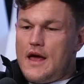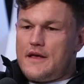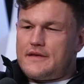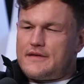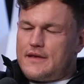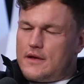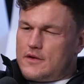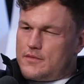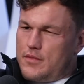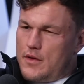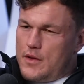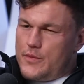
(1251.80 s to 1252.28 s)

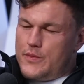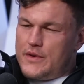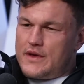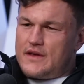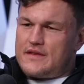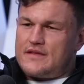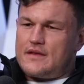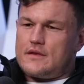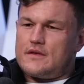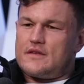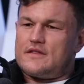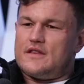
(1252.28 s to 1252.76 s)
Yeah, so that was my
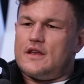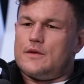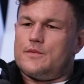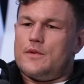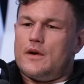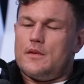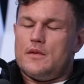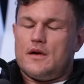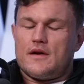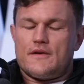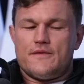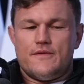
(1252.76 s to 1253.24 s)
biggest thing to
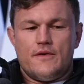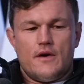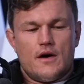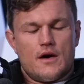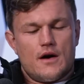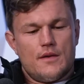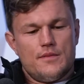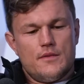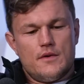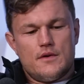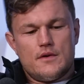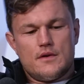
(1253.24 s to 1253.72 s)
stigma. I'm like,
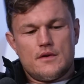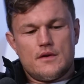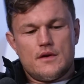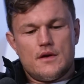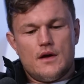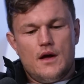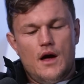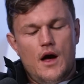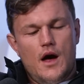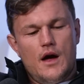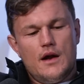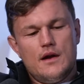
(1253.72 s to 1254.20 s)
fuck,
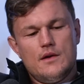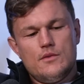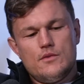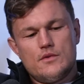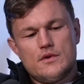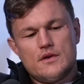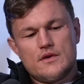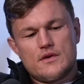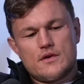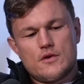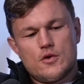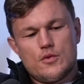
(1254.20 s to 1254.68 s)
I
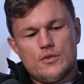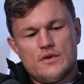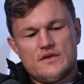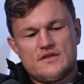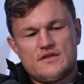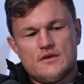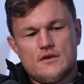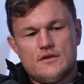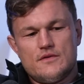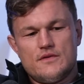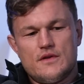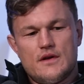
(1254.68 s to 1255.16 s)
don't want to call
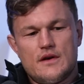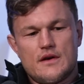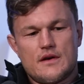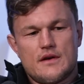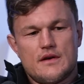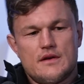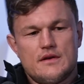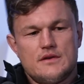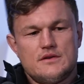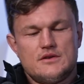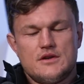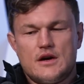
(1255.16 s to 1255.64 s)
myself
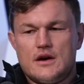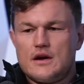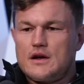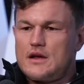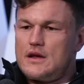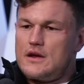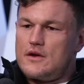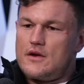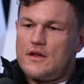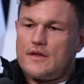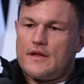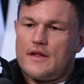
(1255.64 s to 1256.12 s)
like a
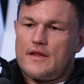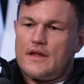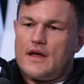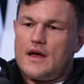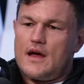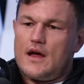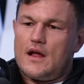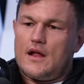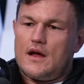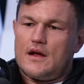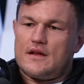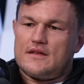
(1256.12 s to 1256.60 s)
junkie or anything like
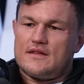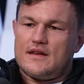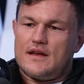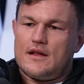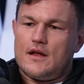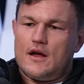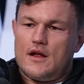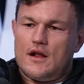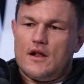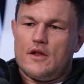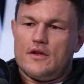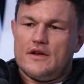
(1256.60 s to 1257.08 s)
that. I
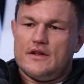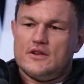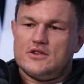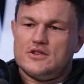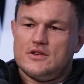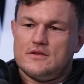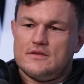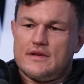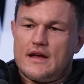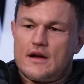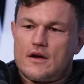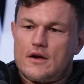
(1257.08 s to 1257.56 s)
had a lot of
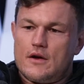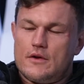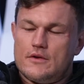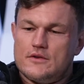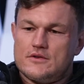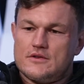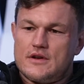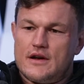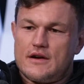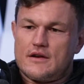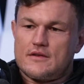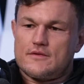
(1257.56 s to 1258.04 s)
issues with
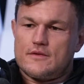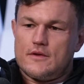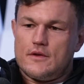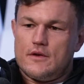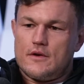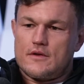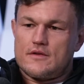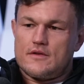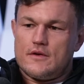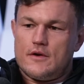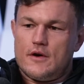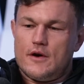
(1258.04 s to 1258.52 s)
alcohol and drugs
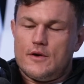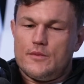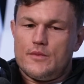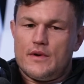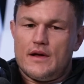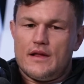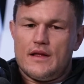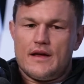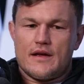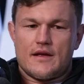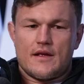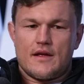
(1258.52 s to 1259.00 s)
for a long
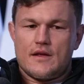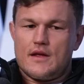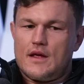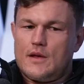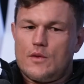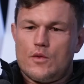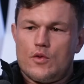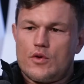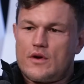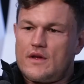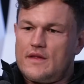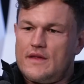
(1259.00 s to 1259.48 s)
time. But like,
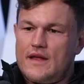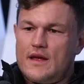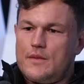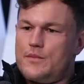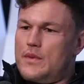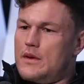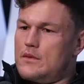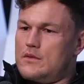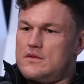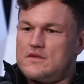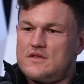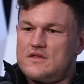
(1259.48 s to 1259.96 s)
yeah, you walk in
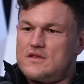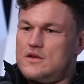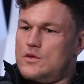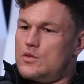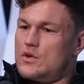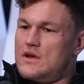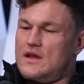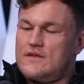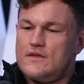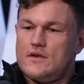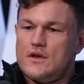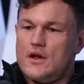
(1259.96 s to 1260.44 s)
there, people
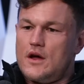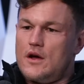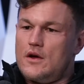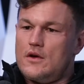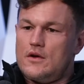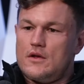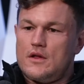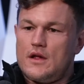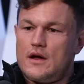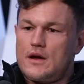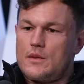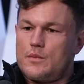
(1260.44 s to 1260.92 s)
you wouldn't even
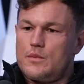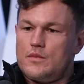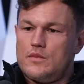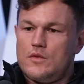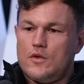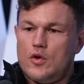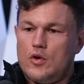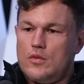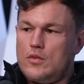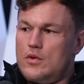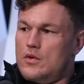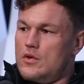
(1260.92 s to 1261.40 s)
know, like
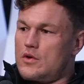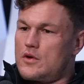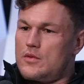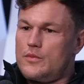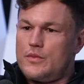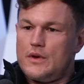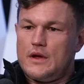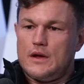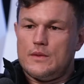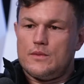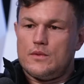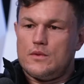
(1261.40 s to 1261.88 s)
normal
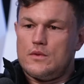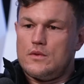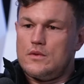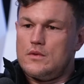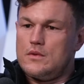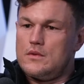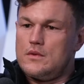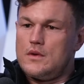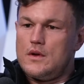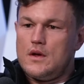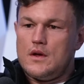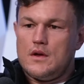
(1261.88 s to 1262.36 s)
looking
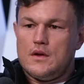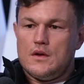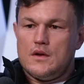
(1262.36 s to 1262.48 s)
people.